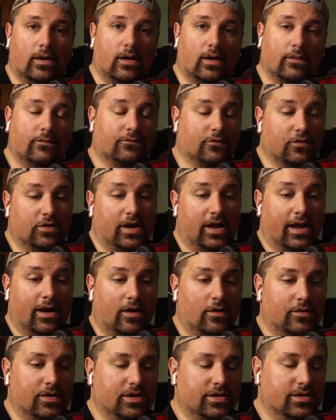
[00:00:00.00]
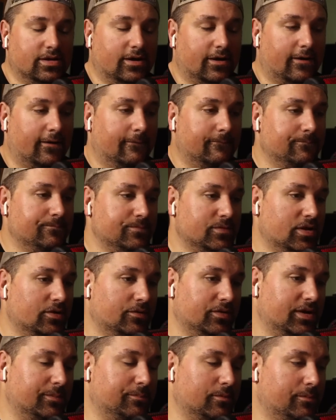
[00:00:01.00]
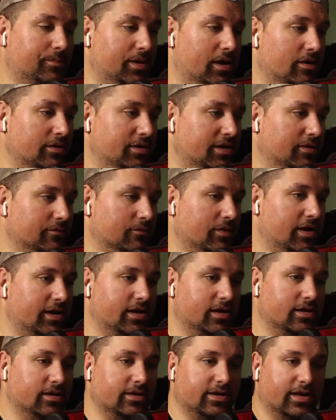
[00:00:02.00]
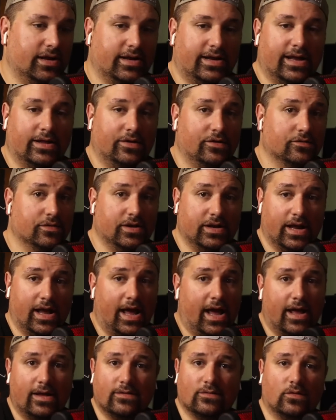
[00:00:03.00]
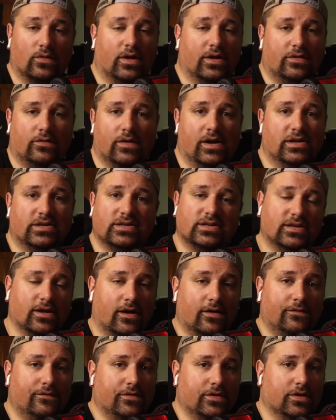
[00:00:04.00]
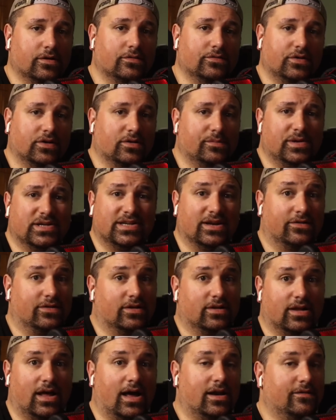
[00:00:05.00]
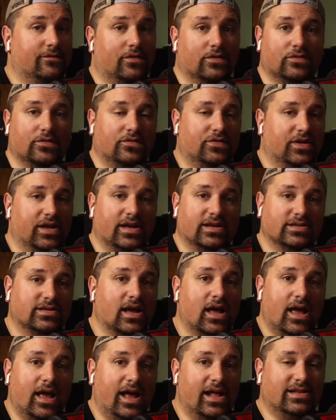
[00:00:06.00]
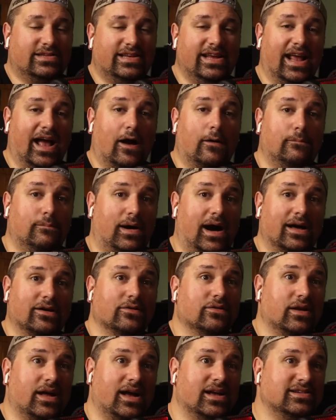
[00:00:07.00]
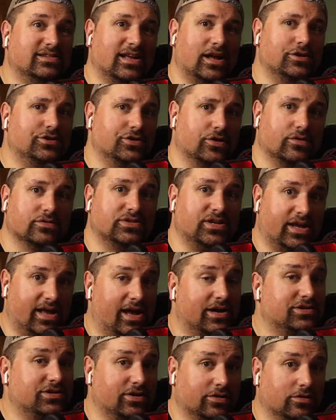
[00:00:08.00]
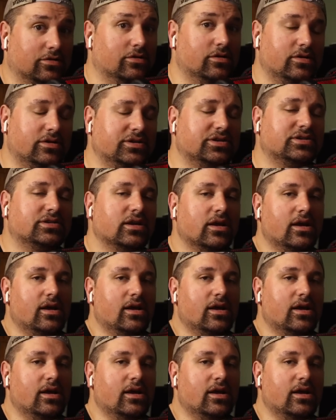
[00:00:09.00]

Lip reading: For now, and you know, get prepared and get ready and get a Kelly Green hat and all that great stuff. You know, they're going to be selling a lot of other things and see how modernized that jersey actually looks,